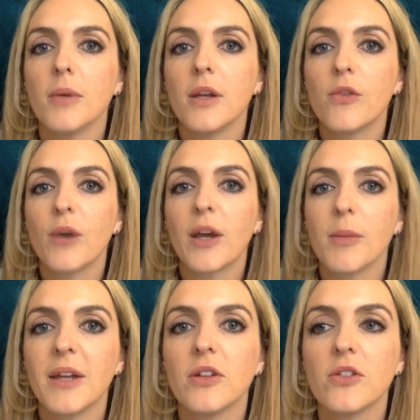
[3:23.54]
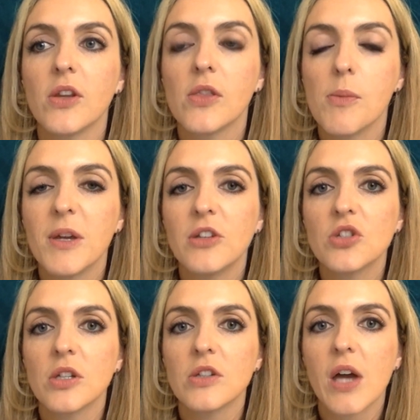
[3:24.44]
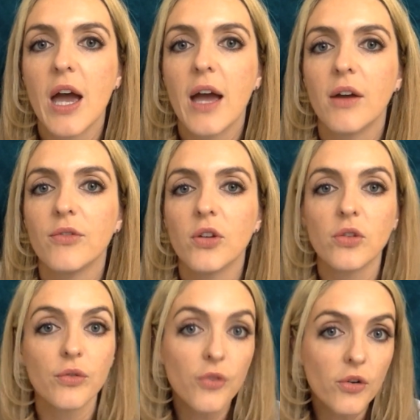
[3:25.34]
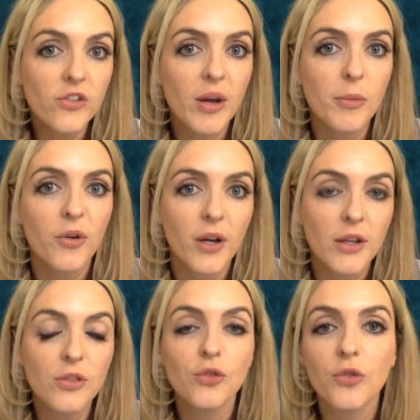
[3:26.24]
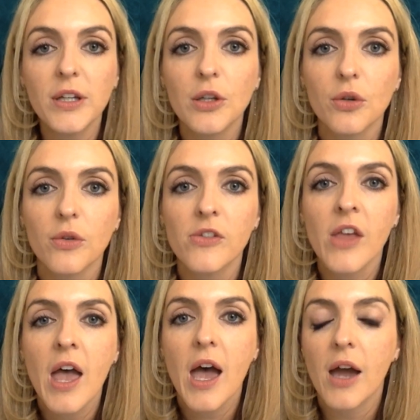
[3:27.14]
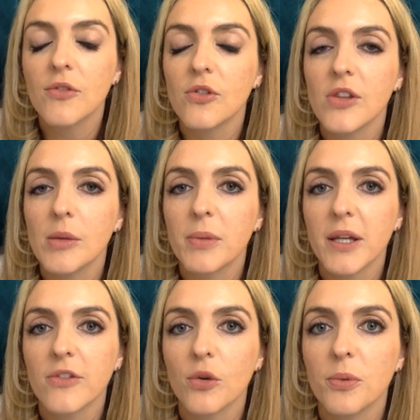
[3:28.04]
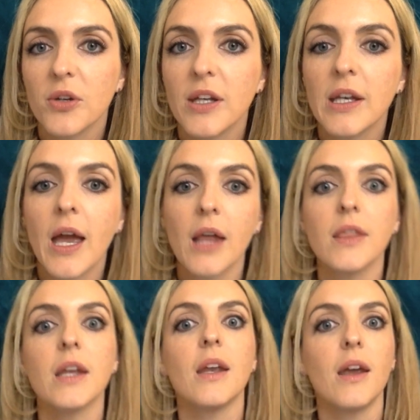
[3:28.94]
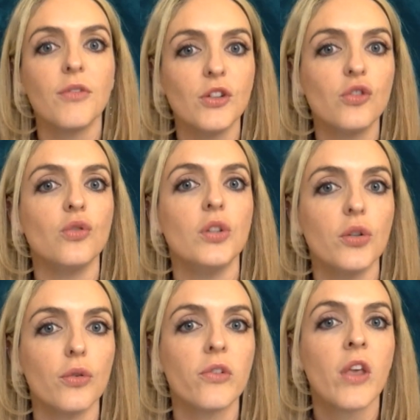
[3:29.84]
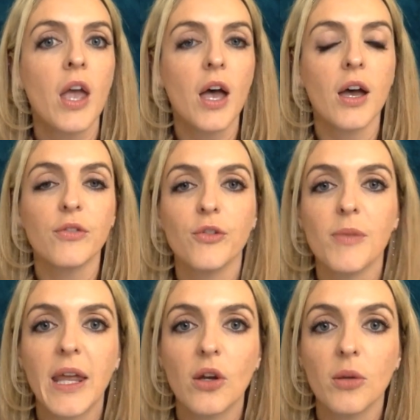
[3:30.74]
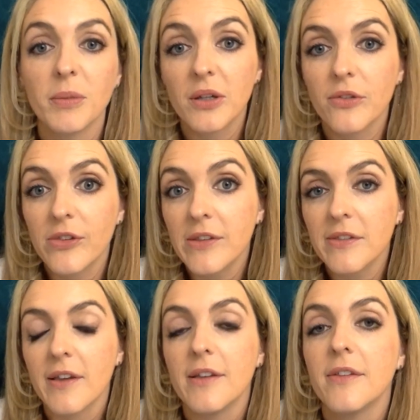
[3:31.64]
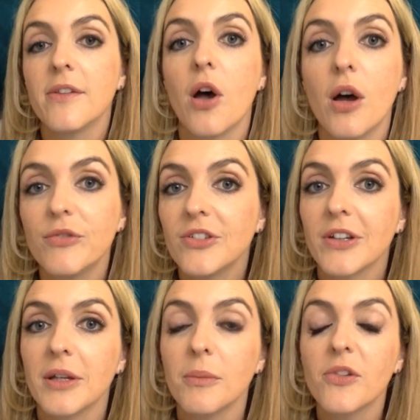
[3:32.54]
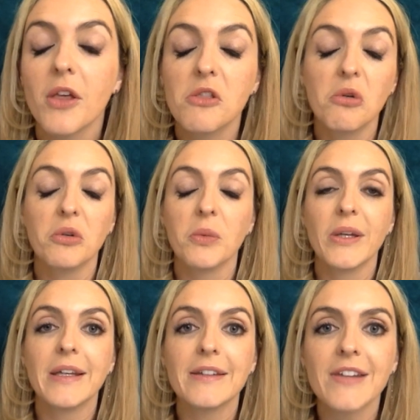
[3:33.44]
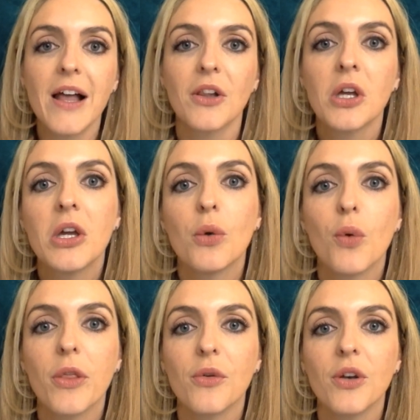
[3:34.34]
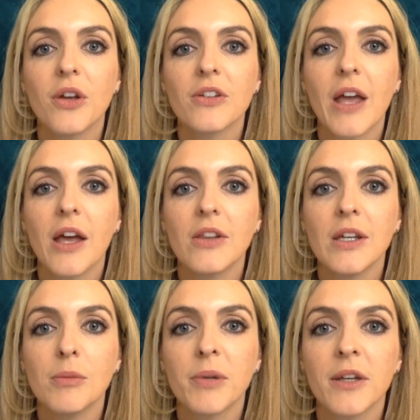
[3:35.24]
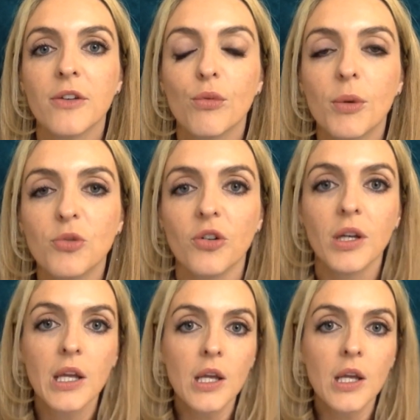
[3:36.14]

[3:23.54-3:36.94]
it's recommended that the patient have their first MRI 3 years after the implants are put in, and then every 2 years from then on, because this is oftentimes the only way you can tell whether or not the implant is ruptured.